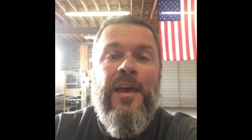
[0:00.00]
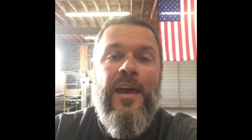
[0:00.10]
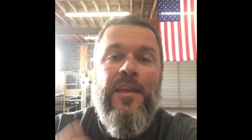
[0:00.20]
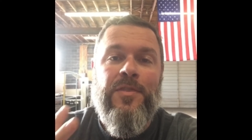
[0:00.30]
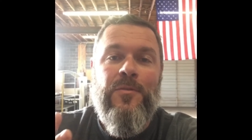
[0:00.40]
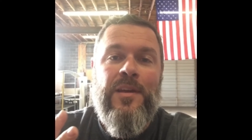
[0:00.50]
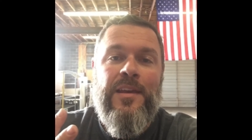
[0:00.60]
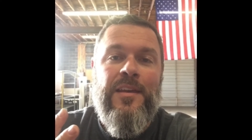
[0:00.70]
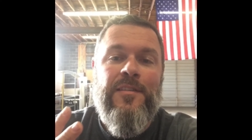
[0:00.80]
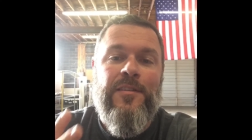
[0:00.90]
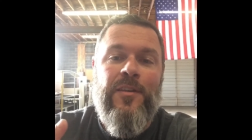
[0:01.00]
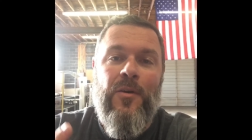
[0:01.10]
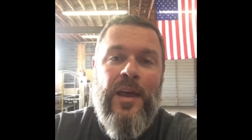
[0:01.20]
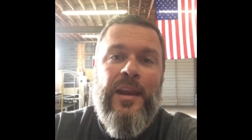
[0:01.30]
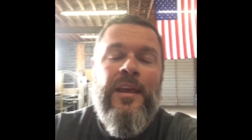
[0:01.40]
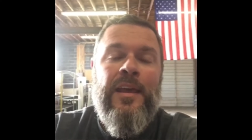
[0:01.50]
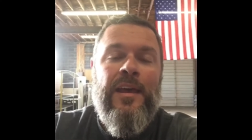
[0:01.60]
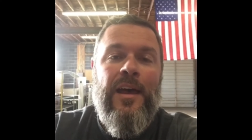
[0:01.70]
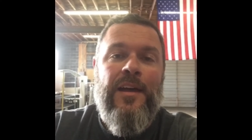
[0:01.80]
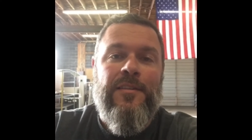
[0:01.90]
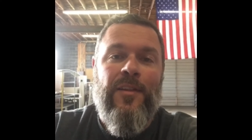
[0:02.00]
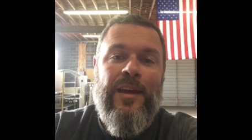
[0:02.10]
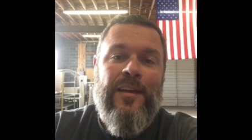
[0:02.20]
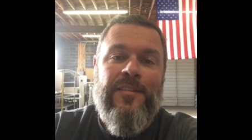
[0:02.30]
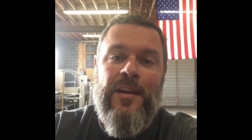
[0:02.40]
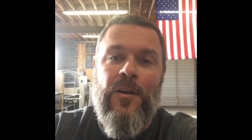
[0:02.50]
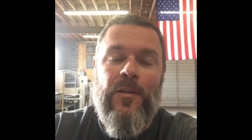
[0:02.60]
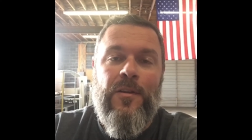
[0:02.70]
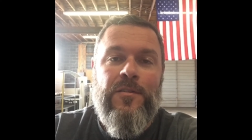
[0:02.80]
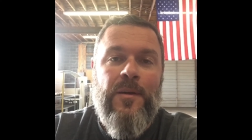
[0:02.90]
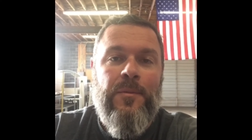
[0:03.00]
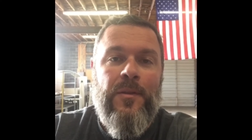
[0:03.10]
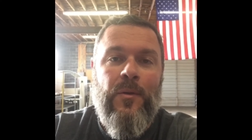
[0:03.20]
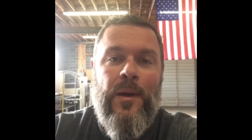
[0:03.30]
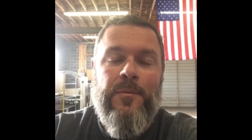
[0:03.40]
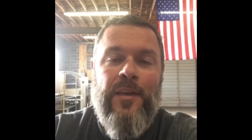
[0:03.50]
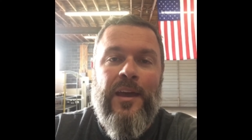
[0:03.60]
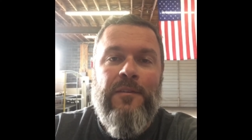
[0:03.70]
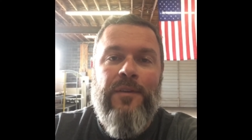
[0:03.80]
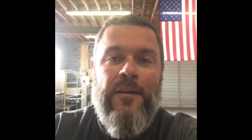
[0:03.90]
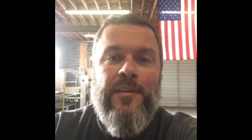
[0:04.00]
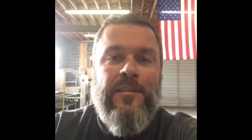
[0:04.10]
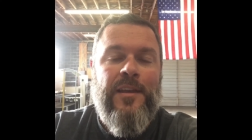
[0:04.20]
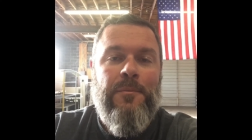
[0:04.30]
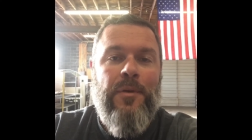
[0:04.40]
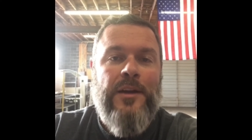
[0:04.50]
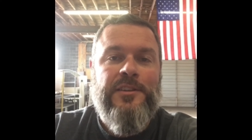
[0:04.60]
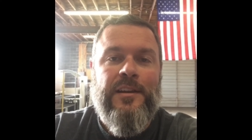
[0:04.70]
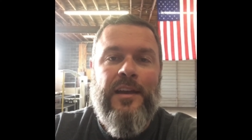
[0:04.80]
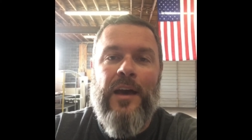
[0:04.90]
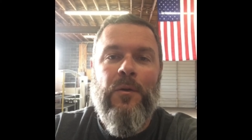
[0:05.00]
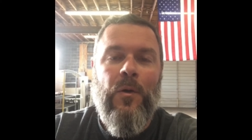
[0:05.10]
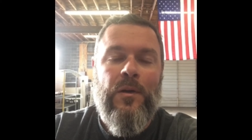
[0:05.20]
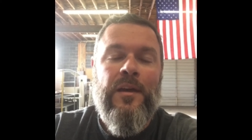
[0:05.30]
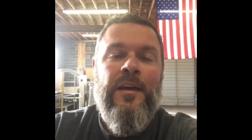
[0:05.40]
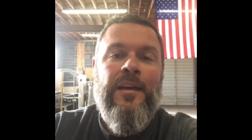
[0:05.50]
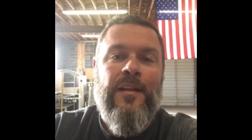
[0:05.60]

And three is to donate. And so, like I said earlier, jump on the website 516project.org,